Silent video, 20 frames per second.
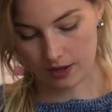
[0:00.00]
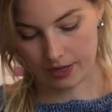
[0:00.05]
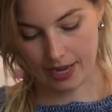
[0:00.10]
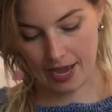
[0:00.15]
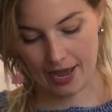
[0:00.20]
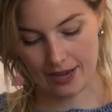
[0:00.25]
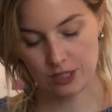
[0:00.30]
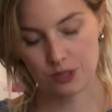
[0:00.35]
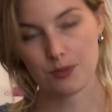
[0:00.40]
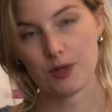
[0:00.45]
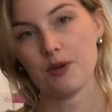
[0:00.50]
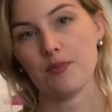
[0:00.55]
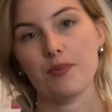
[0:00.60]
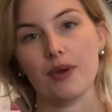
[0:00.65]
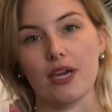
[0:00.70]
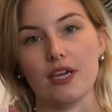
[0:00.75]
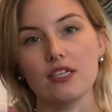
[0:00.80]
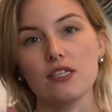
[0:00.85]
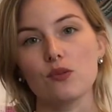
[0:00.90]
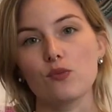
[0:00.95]
cashmere
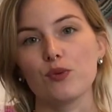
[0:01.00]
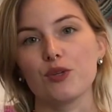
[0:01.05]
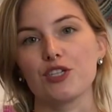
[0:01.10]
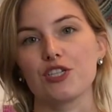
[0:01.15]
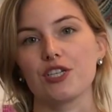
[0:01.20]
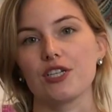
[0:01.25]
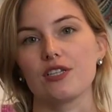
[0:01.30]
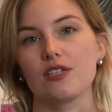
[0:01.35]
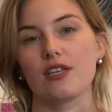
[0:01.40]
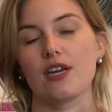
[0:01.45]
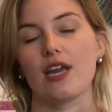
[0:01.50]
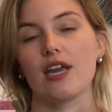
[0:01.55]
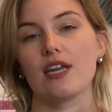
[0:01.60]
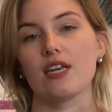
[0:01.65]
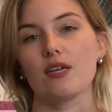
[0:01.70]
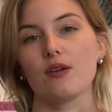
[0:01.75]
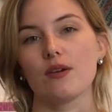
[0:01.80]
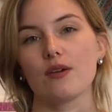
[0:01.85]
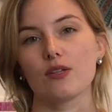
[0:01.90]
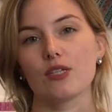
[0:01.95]
base, which is an
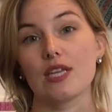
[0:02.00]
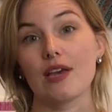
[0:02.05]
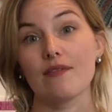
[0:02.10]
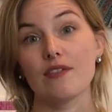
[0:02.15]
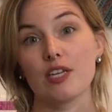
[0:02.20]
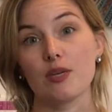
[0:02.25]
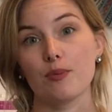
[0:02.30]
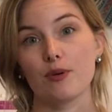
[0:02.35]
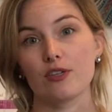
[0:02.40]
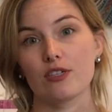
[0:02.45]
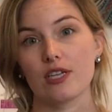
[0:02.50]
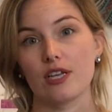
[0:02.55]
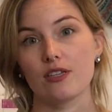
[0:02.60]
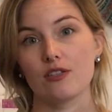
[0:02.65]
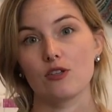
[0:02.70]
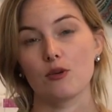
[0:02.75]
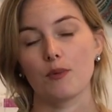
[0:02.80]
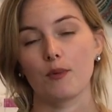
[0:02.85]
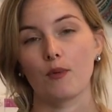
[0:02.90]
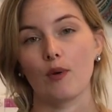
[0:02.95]
70%
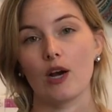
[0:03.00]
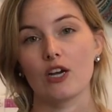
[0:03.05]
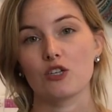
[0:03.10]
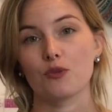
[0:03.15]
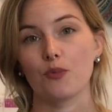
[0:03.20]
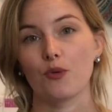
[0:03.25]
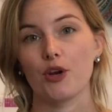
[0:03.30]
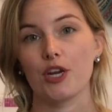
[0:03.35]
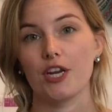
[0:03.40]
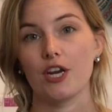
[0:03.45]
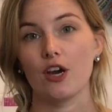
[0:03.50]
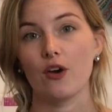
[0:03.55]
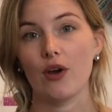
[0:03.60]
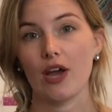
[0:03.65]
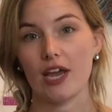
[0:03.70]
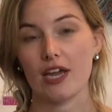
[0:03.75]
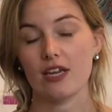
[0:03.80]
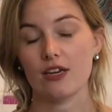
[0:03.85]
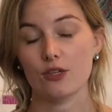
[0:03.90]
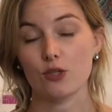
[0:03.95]
superwash merino,
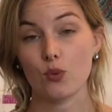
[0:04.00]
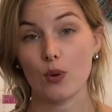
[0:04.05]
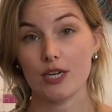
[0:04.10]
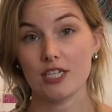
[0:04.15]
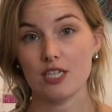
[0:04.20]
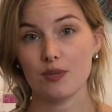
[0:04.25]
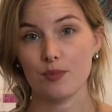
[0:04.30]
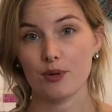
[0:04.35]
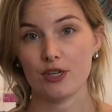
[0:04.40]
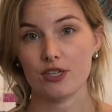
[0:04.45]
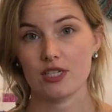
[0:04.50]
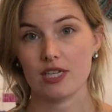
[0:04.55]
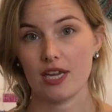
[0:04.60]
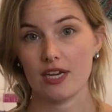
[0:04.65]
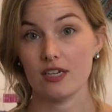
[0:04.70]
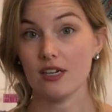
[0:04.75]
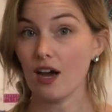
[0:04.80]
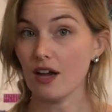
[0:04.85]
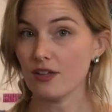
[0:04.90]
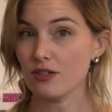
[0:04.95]

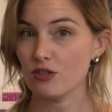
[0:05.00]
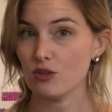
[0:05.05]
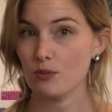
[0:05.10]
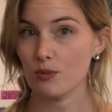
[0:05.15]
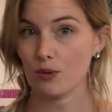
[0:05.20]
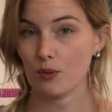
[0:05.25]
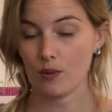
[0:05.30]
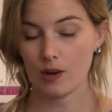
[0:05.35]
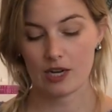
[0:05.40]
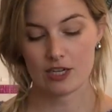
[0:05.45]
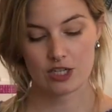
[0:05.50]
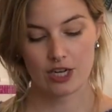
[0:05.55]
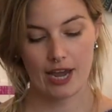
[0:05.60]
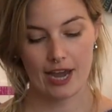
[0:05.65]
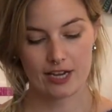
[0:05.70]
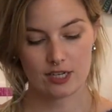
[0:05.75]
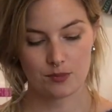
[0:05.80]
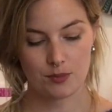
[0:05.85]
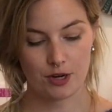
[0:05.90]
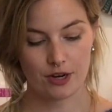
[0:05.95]
20% non-superwash
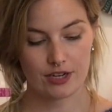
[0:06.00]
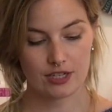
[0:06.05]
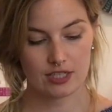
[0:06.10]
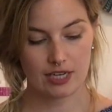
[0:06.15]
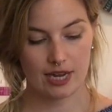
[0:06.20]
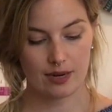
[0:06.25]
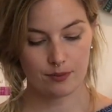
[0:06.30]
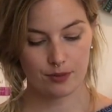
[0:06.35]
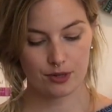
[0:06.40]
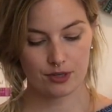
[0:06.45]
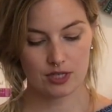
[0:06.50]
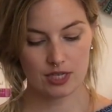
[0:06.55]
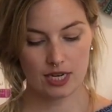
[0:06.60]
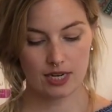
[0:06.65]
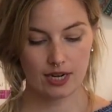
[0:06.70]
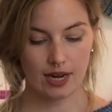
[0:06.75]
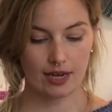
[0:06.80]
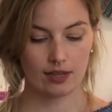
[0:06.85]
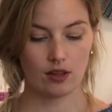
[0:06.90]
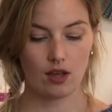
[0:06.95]
cashmere, and
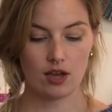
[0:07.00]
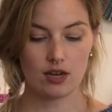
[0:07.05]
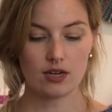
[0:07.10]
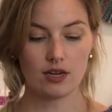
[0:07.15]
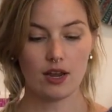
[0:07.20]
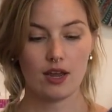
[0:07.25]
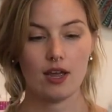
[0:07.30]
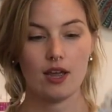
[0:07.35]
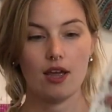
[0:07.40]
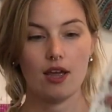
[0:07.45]
10% nylon.